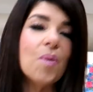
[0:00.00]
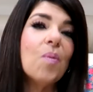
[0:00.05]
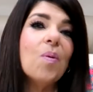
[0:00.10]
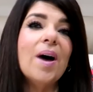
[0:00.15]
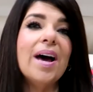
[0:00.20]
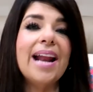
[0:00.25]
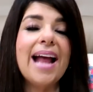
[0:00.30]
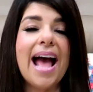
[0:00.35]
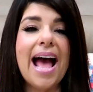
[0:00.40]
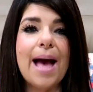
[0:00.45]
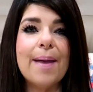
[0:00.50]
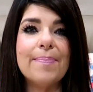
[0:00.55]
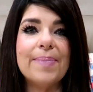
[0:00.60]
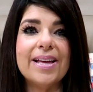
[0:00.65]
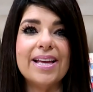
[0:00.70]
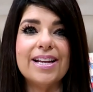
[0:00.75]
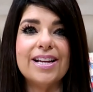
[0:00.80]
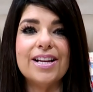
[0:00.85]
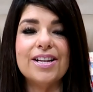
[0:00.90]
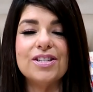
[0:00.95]
what
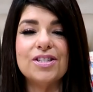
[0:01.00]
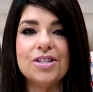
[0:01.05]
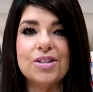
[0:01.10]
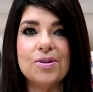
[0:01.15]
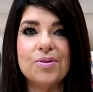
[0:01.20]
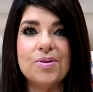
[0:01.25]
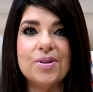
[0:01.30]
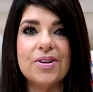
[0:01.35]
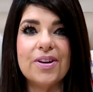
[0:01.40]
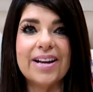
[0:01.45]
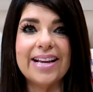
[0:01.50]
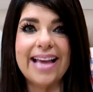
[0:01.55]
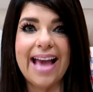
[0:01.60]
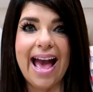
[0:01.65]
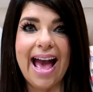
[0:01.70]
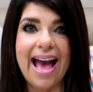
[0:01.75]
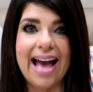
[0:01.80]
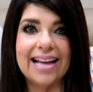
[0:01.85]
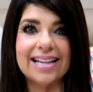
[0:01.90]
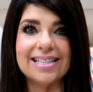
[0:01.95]
happened to your
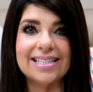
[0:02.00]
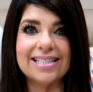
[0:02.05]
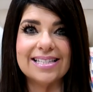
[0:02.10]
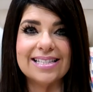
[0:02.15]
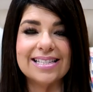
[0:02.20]
cats?